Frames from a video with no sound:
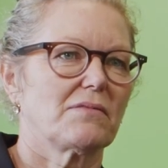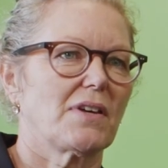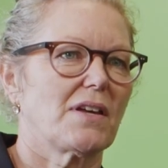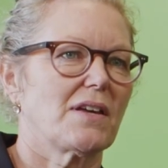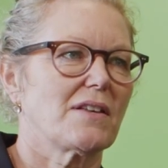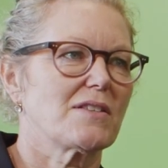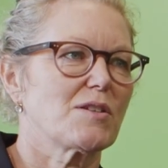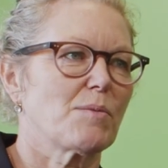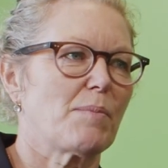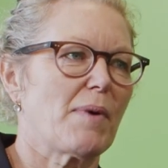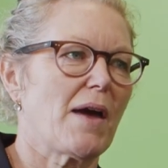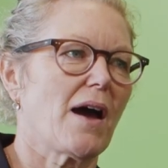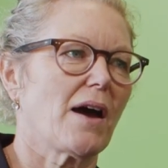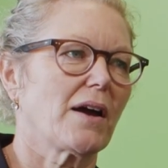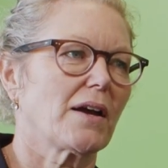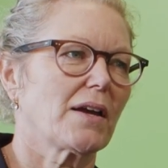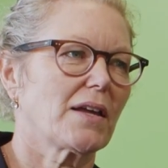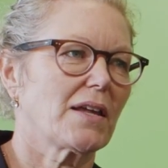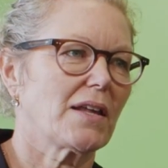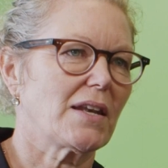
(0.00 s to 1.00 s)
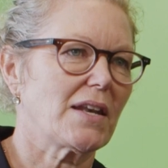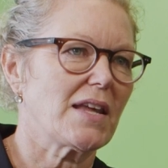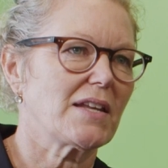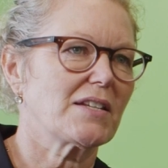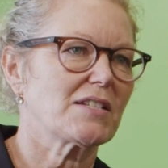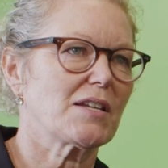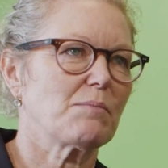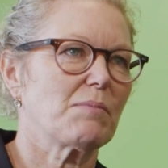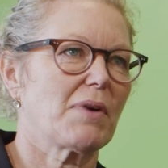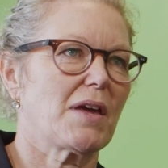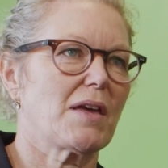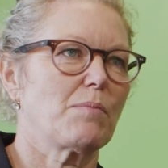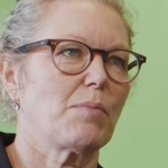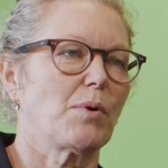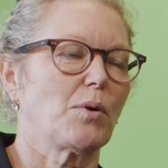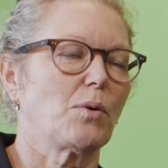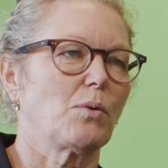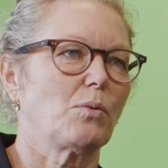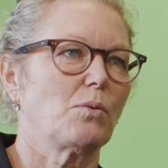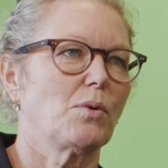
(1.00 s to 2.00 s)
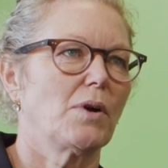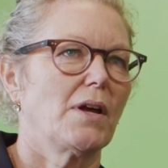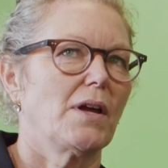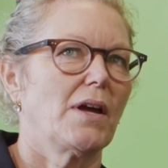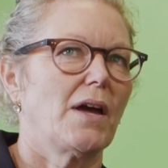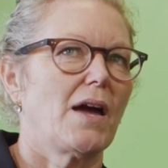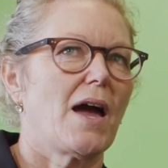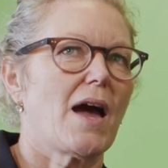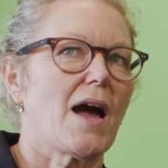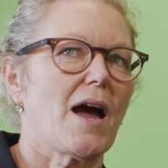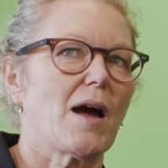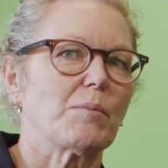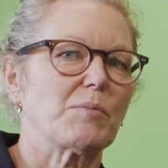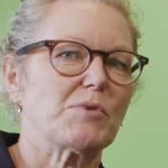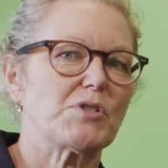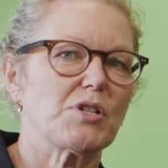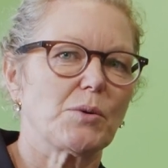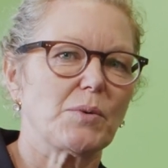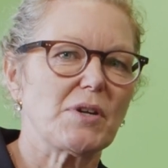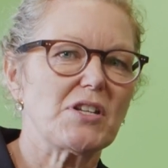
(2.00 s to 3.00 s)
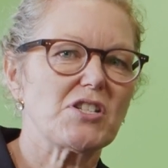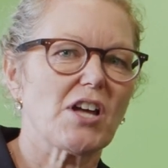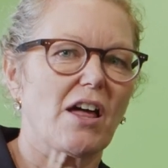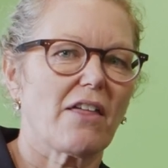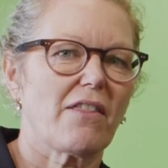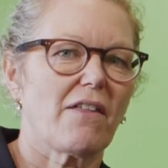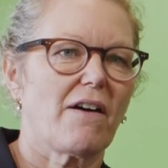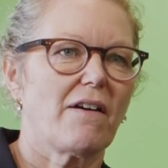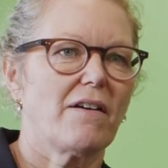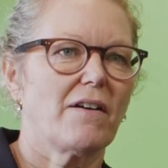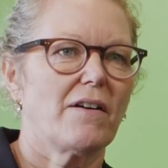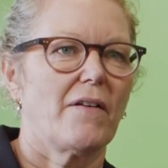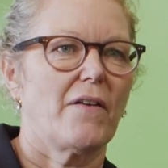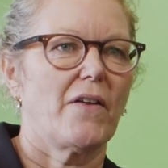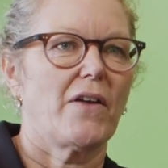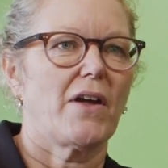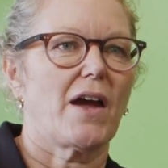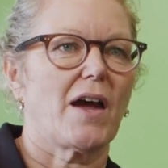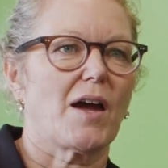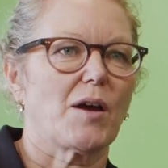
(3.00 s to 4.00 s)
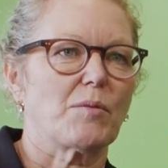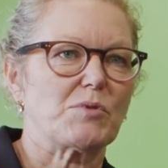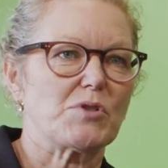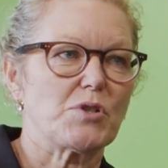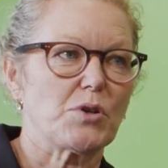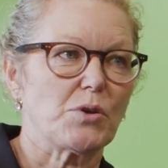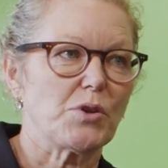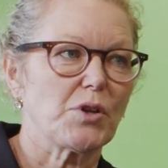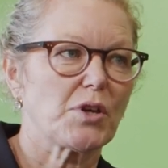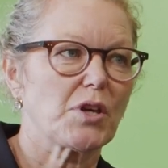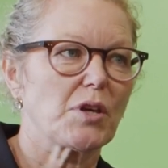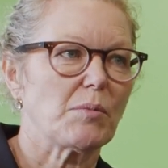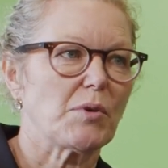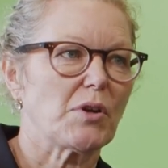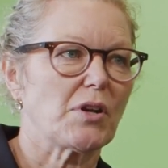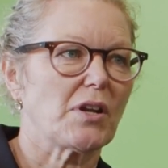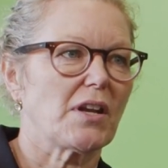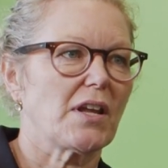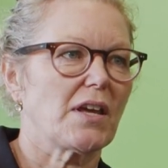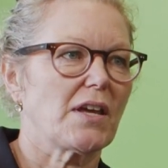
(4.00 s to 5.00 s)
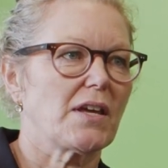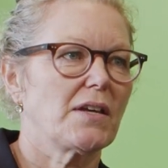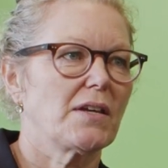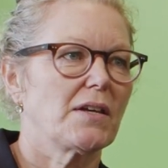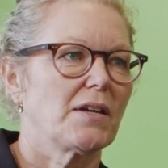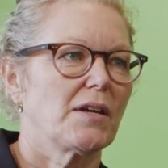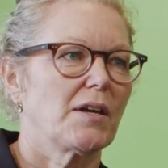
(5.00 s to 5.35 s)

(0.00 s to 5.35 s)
It's about connecting people to each other, to the community,